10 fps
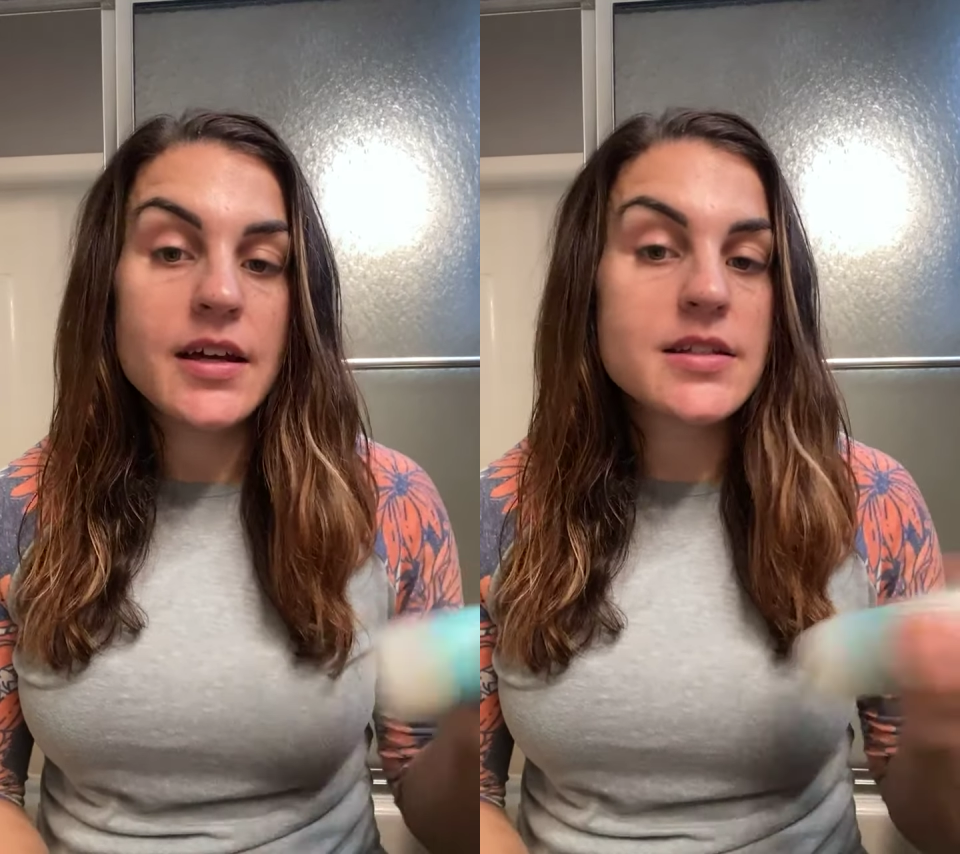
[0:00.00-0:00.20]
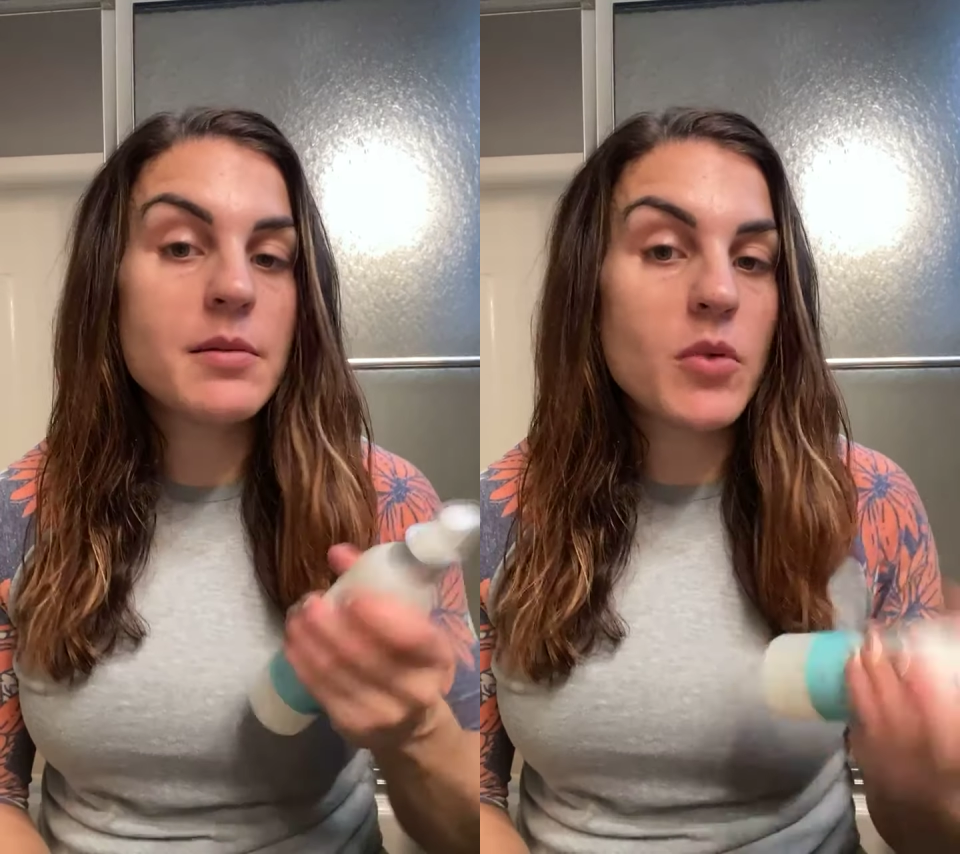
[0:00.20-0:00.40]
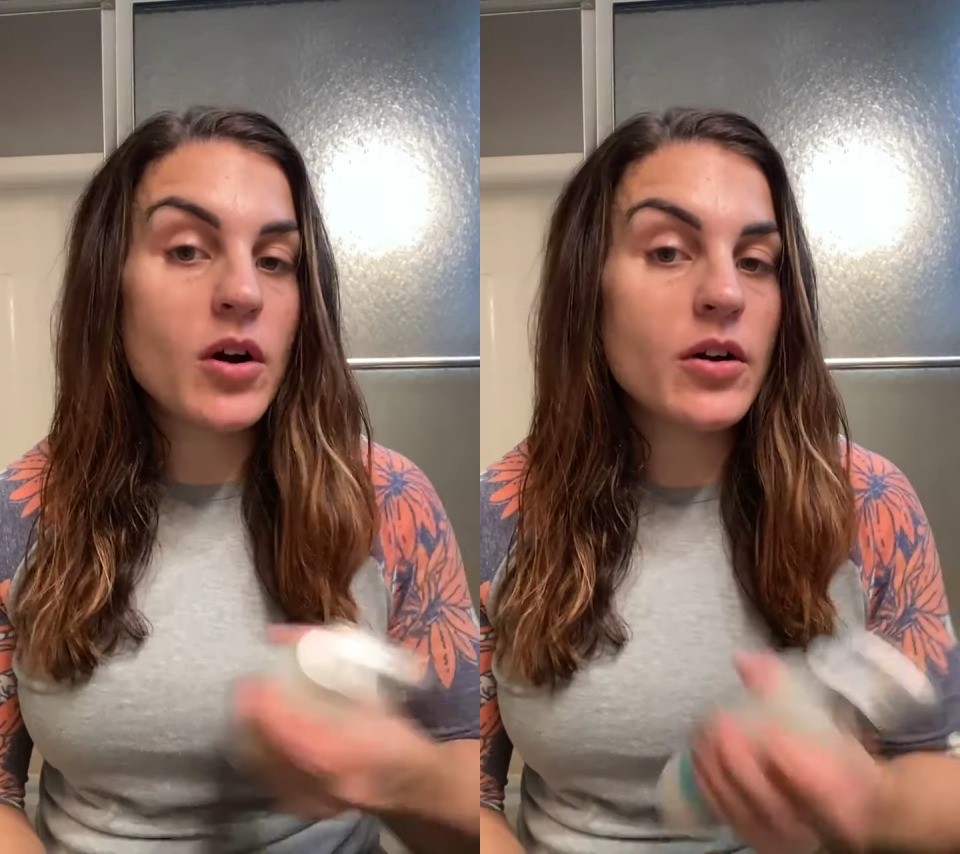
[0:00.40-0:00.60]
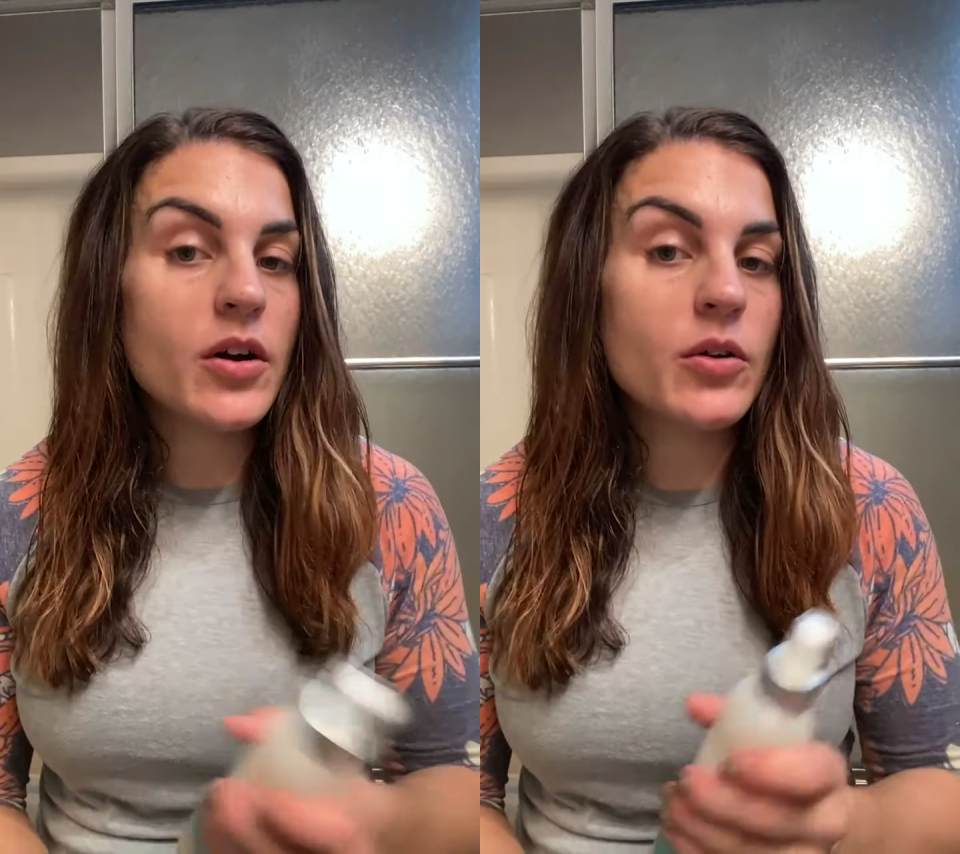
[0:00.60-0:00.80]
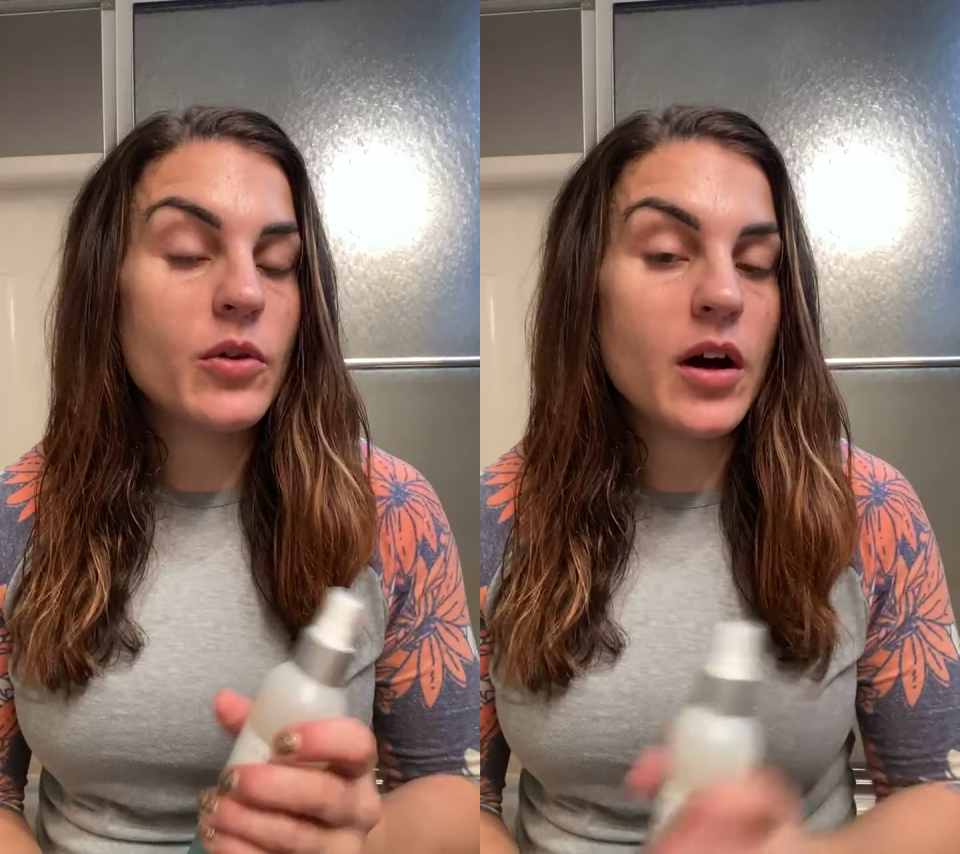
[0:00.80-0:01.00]

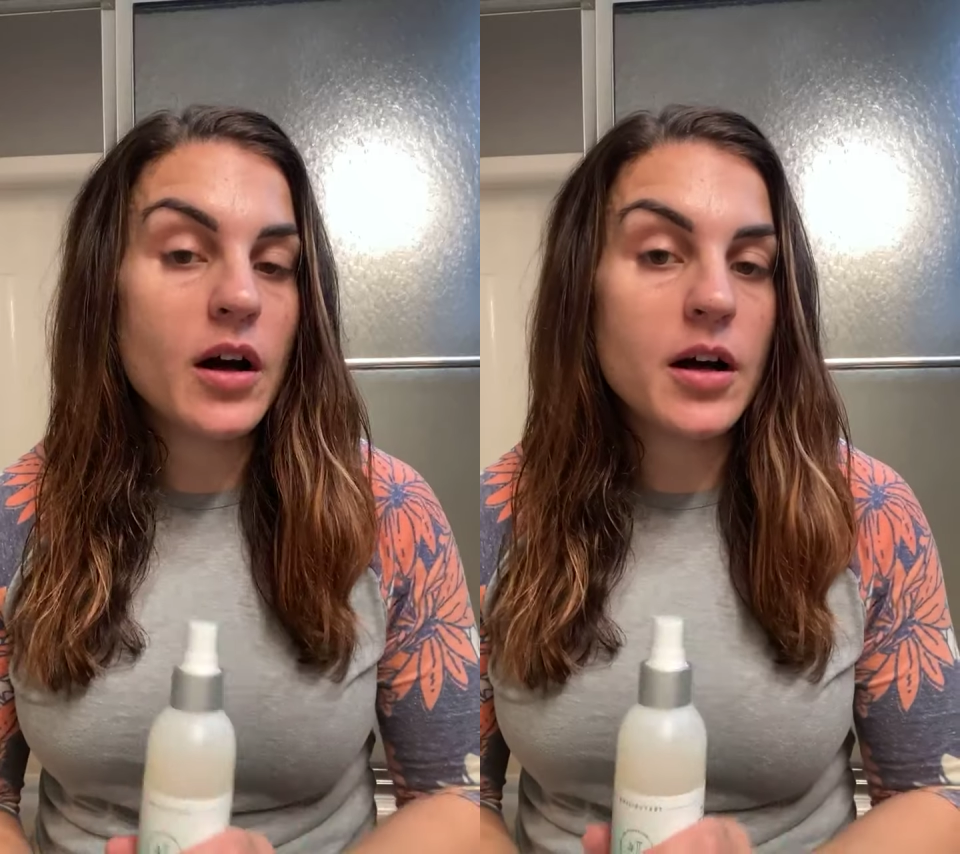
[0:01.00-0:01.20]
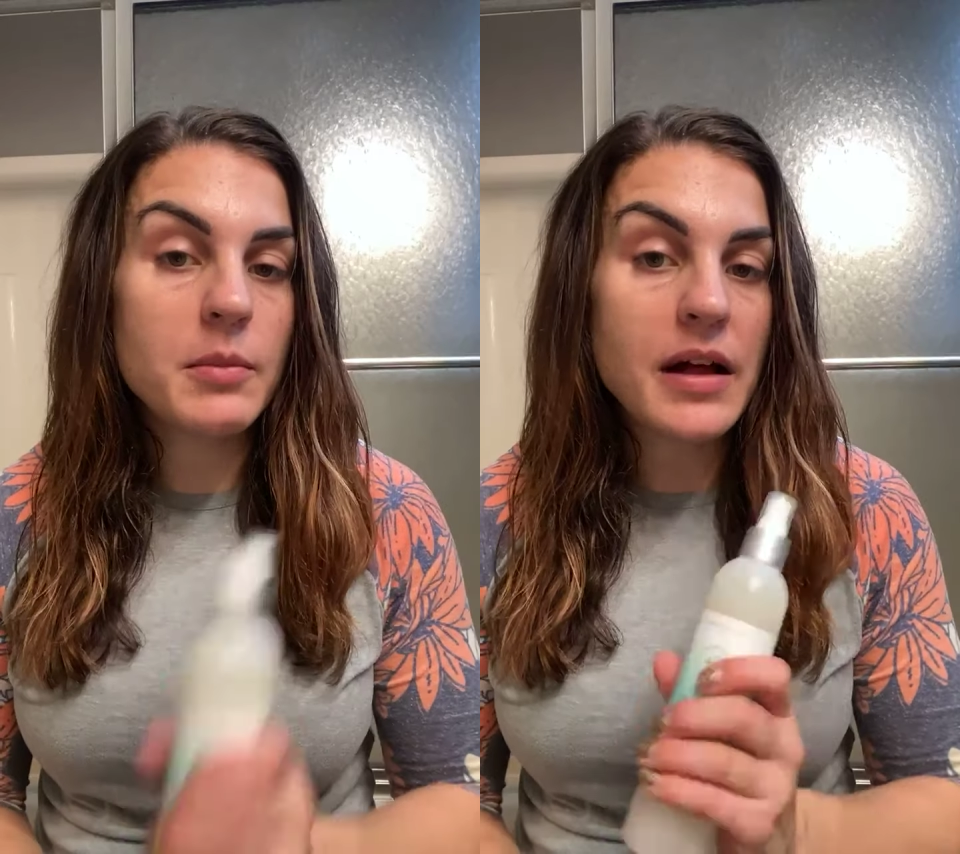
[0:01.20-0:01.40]
tomorrow um,